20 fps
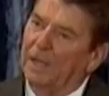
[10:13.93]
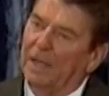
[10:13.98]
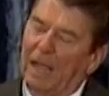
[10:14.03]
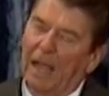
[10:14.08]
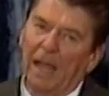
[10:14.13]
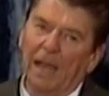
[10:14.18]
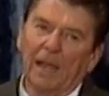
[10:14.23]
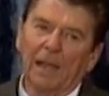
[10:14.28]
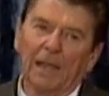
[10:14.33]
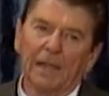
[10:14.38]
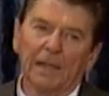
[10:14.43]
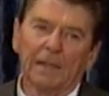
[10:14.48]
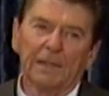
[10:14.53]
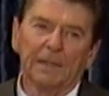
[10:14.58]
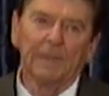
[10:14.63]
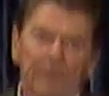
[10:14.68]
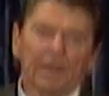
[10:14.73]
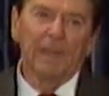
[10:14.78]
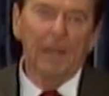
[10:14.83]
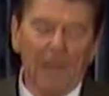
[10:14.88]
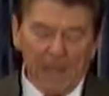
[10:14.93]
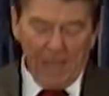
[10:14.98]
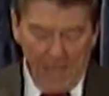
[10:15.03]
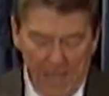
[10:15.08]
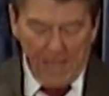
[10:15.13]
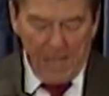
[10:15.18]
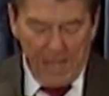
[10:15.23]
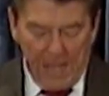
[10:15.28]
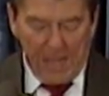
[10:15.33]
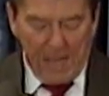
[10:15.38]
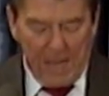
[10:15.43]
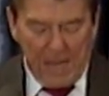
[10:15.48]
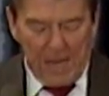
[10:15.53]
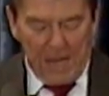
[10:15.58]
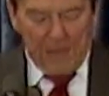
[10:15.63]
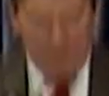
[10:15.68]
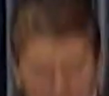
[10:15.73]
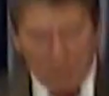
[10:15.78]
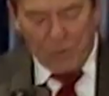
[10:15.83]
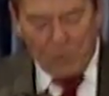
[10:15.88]
again.
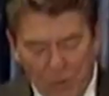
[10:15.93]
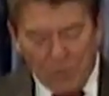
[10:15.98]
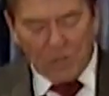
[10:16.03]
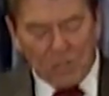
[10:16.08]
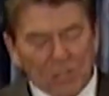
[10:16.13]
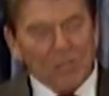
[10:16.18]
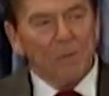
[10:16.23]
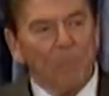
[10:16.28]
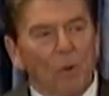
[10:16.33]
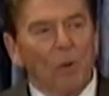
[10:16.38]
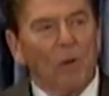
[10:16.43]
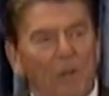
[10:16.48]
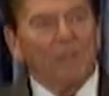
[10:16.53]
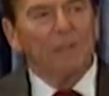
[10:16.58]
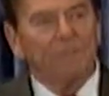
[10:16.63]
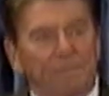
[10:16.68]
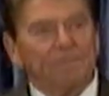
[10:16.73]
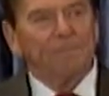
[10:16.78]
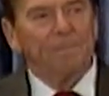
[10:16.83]
With your support,